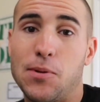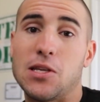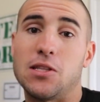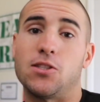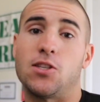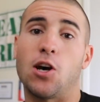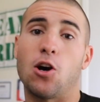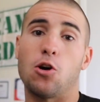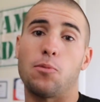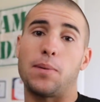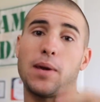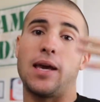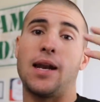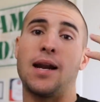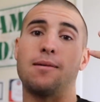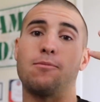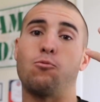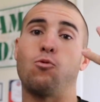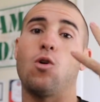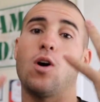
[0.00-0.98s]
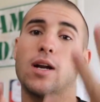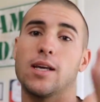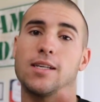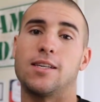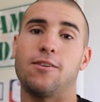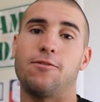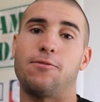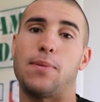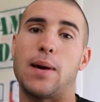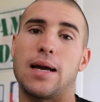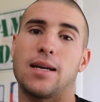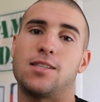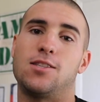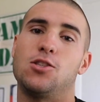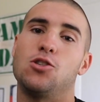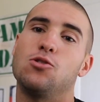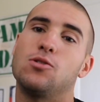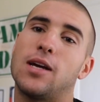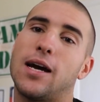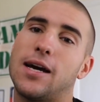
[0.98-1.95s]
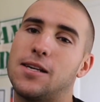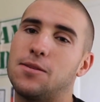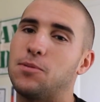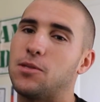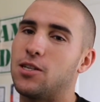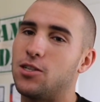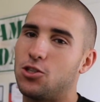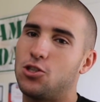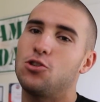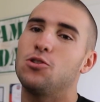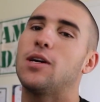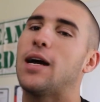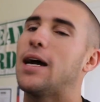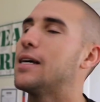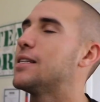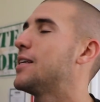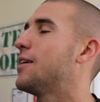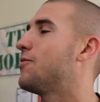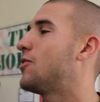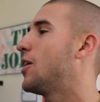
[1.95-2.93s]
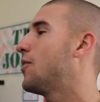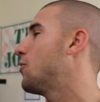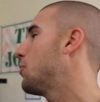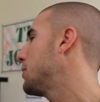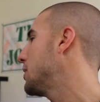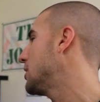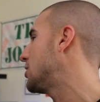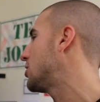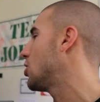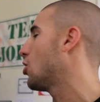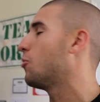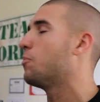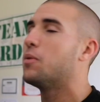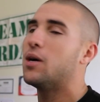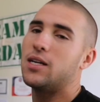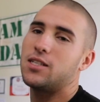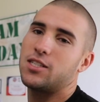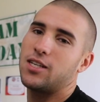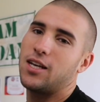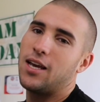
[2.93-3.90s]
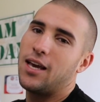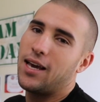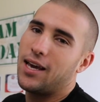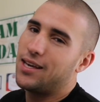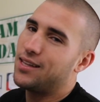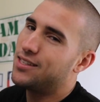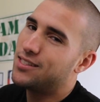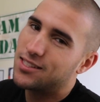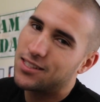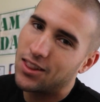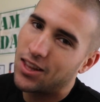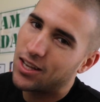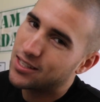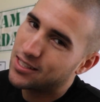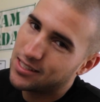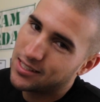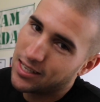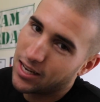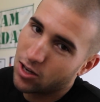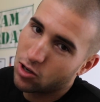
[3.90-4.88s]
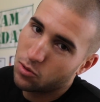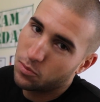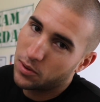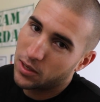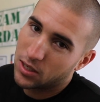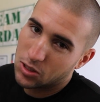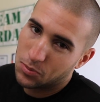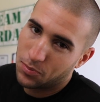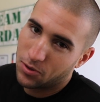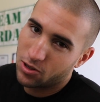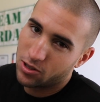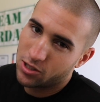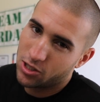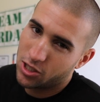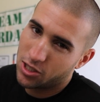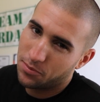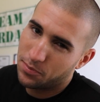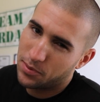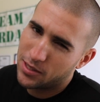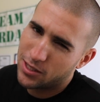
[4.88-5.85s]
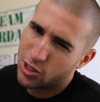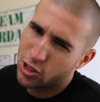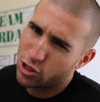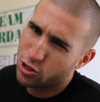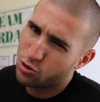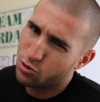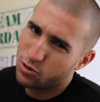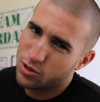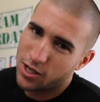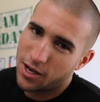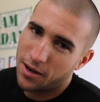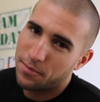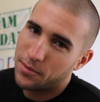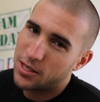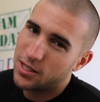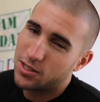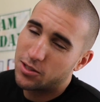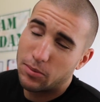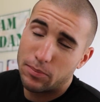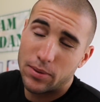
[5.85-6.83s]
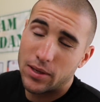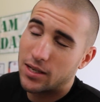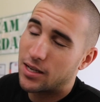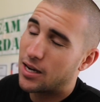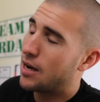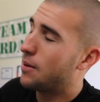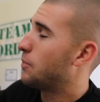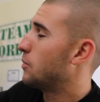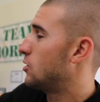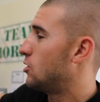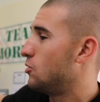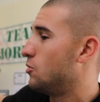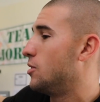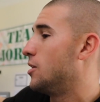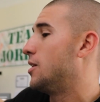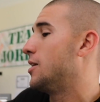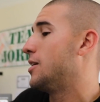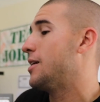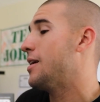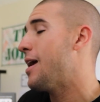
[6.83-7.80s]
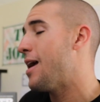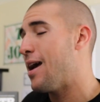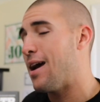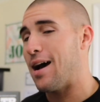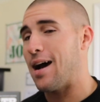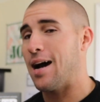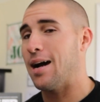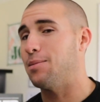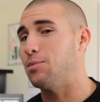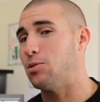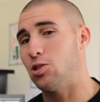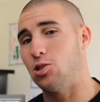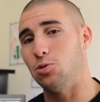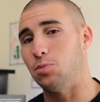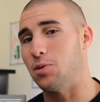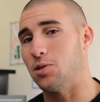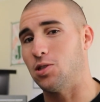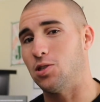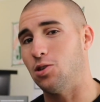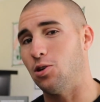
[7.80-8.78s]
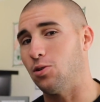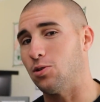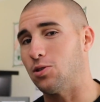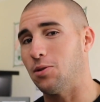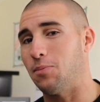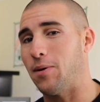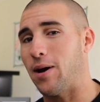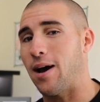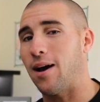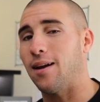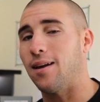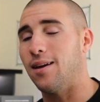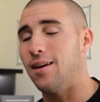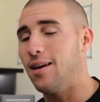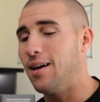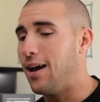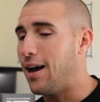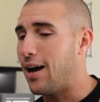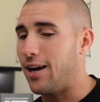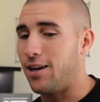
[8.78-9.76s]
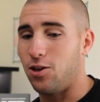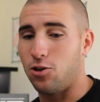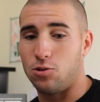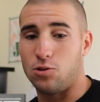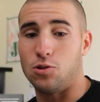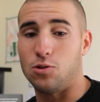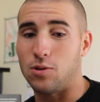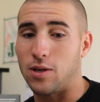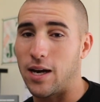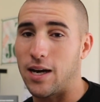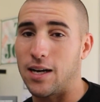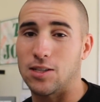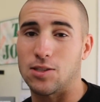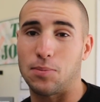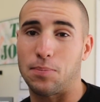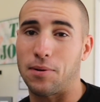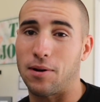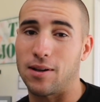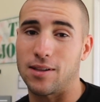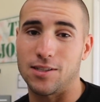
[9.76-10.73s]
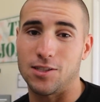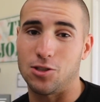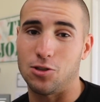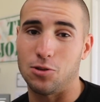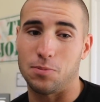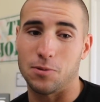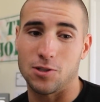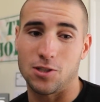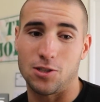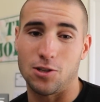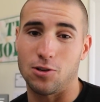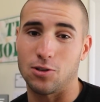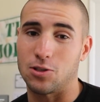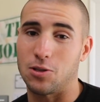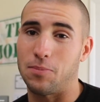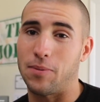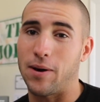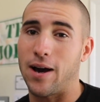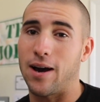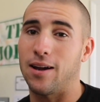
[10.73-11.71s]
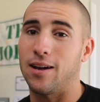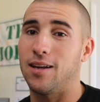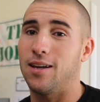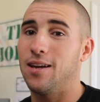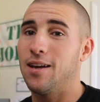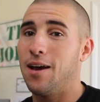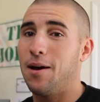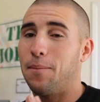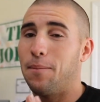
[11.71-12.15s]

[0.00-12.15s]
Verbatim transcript: be dope and I wanna give back to you guys because you guys have given me so much and this Lucky Tackle Box partnership is huge. I mean, it's a big opportunity. I'm super stoked about it. I know you guys are probably super stoked about it,